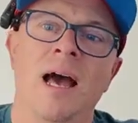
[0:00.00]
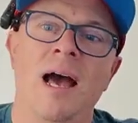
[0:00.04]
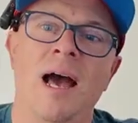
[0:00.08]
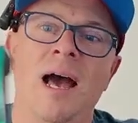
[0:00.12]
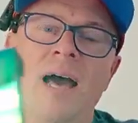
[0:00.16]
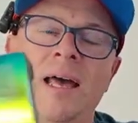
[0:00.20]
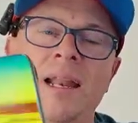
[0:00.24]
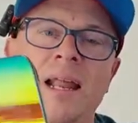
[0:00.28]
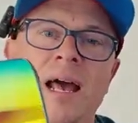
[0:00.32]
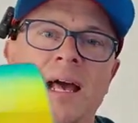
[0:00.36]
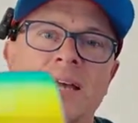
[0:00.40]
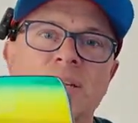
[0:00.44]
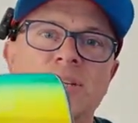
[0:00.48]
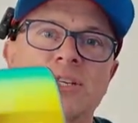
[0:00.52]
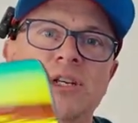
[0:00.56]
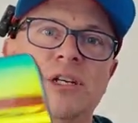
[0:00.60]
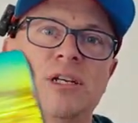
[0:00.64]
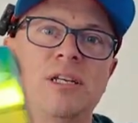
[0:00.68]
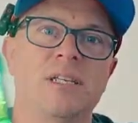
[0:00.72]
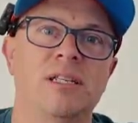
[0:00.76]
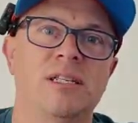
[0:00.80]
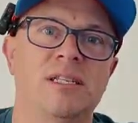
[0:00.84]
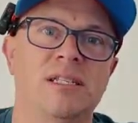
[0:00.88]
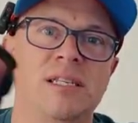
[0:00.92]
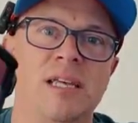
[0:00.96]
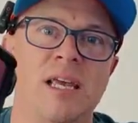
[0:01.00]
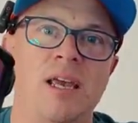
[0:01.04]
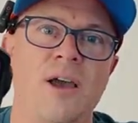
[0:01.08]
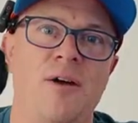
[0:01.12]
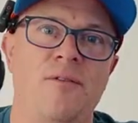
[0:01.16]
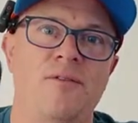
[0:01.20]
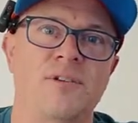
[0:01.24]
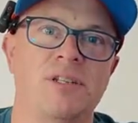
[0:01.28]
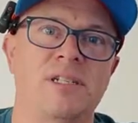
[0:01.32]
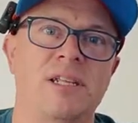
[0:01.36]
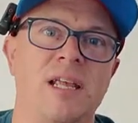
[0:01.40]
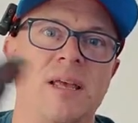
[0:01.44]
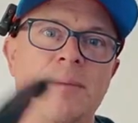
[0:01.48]
And as you can see,
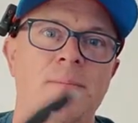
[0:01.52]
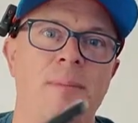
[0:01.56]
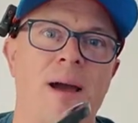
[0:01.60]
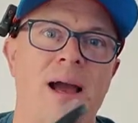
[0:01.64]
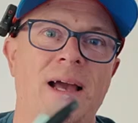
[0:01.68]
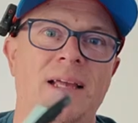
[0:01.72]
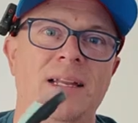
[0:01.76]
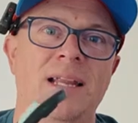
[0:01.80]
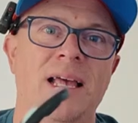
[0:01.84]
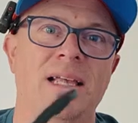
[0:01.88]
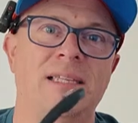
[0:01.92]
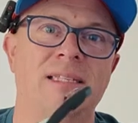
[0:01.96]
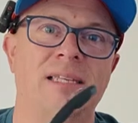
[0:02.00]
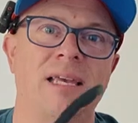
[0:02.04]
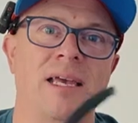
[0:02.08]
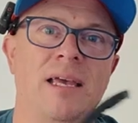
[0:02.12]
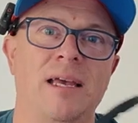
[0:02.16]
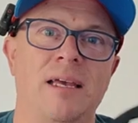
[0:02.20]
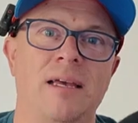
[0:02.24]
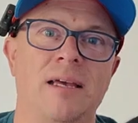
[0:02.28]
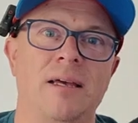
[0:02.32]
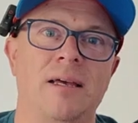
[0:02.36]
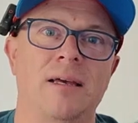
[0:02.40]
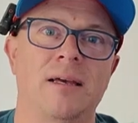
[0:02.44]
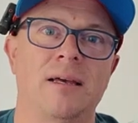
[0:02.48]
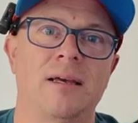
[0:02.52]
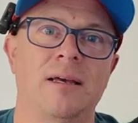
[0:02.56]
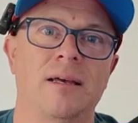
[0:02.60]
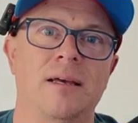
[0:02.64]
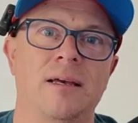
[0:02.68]
obviously magnetic